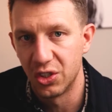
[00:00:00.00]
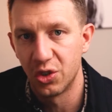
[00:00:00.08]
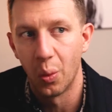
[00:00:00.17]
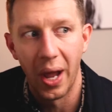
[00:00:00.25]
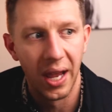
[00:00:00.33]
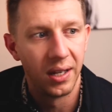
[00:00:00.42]
the
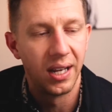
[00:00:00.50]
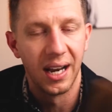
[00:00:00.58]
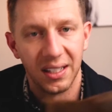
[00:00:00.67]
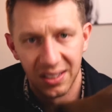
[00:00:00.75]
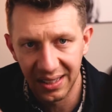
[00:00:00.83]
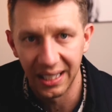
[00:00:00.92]
suede
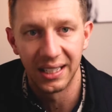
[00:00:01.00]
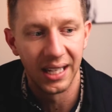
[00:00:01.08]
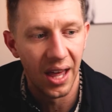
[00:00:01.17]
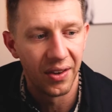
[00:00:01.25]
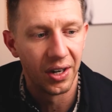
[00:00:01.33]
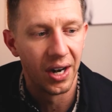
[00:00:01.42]
kind of stick
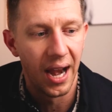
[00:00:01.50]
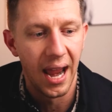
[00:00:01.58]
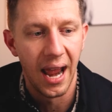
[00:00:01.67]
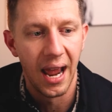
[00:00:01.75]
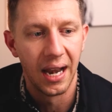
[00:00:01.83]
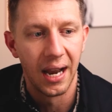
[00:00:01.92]
together
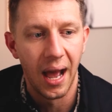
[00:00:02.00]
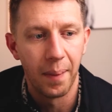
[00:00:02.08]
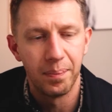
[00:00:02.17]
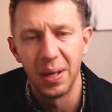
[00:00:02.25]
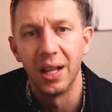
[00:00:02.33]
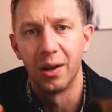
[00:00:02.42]
and uh,
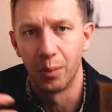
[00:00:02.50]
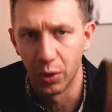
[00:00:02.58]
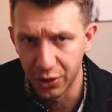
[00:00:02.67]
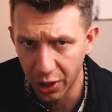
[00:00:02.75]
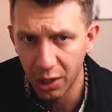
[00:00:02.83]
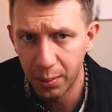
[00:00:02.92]
be a little
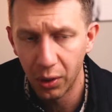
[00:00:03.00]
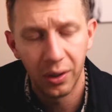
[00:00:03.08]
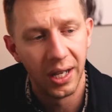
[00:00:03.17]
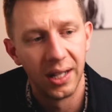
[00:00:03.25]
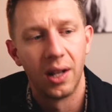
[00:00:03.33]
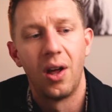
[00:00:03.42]
more
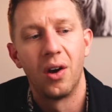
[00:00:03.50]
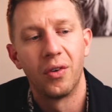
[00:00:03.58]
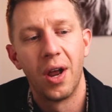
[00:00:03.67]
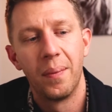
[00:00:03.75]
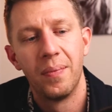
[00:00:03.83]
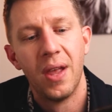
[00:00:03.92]
durable in the long
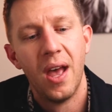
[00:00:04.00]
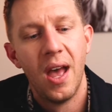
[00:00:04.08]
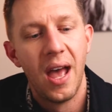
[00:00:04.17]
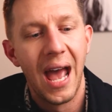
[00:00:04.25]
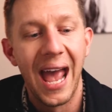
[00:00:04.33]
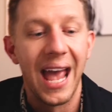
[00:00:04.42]
run.
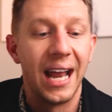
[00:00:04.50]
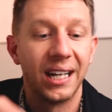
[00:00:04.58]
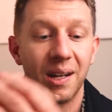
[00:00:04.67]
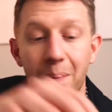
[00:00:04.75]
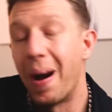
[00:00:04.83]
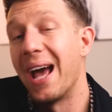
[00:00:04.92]

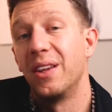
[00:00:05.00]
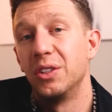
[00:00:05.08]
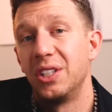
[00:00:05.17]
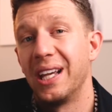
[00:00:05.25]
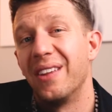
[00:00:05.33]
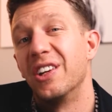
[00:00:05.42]
And combine
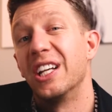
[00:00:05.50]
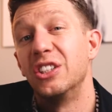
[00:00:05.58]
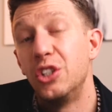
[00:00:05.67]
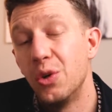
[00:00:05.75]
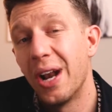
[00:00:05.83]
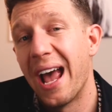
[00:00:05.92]
those together, you
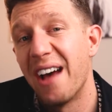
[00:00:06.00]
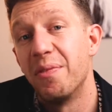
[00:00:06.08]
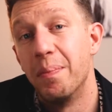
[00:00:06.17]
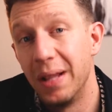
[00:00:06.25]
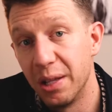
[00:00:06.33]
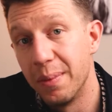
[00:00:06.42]
get two and a
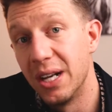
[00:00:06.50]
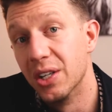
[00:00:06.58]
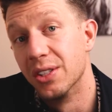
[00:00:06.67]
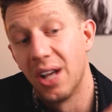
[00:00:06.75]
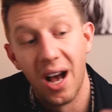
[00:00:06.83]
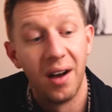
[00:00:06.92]
half
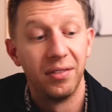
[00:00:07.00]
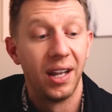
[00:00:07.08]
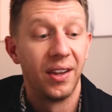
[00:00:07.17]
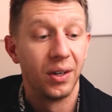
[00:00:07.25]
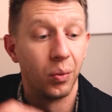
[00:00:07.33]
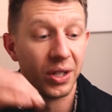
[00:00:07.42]
millimeters of
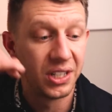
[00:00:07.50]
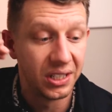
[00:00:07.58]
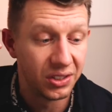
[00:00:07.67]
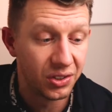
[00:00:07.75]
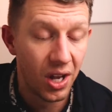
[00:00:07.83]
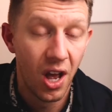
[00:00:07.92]
leather, which
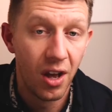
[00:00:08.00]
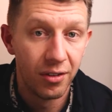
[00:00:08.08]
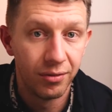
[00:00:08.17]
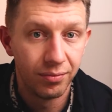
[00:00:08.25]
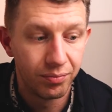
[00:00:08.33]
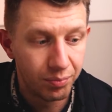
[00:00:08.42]
is
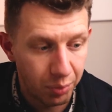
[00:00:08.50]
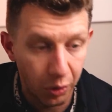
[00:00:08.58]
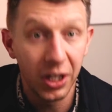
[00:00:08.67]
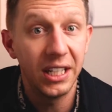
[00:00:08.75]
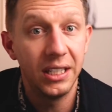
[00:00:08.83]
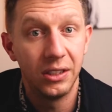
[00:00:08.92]

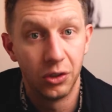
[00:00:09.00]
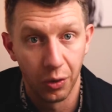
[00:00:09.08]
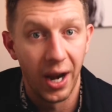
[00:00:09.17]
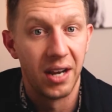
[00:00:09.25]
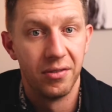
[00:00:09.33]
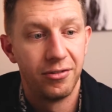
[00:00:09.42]
pretty
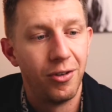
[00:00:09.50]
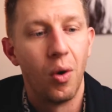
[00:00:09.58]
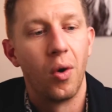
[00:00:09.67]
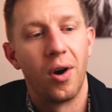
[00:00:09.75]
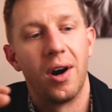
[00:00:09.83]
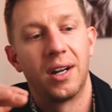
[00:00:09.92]
great
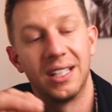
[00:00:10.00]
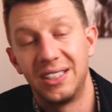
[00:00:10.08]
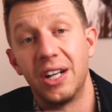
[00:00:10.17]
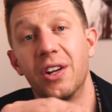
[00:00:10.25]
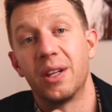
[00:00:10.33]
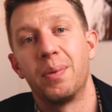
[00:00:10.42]
for
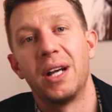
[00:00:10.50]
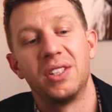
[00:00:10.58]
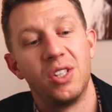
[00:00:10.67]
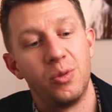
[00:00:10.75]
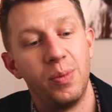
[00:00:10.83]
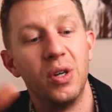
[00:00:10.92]
considering the price
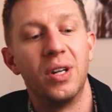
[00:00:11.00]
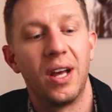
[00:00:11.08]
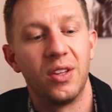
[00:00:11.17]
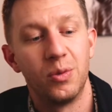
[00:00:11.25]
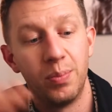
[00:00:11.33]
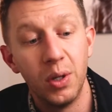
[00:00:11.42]
of this boot. Now this